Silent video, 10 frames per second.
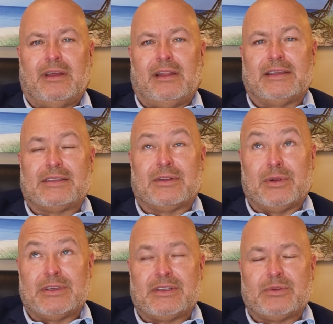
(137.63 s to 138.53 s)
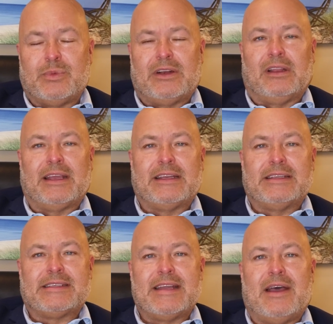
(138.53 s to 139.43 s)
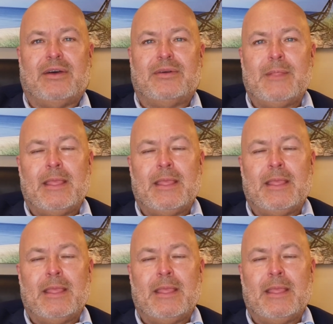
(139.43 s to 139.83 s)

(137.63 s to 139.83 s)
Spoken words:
unless of course it's winter like it is now,